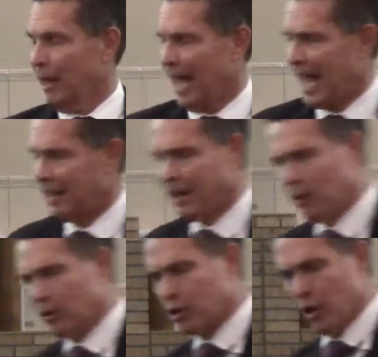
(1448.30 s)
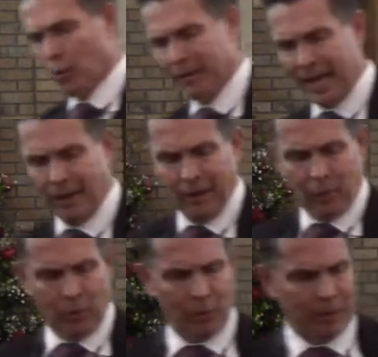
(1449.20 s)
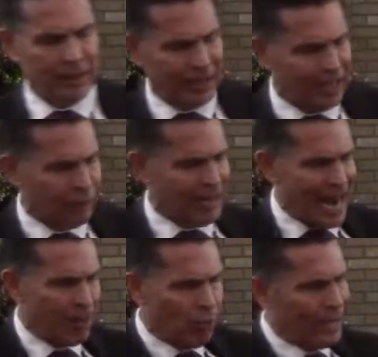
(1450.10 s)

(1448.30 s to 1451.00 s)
And notice when, they, when, when the ignorant and out of the way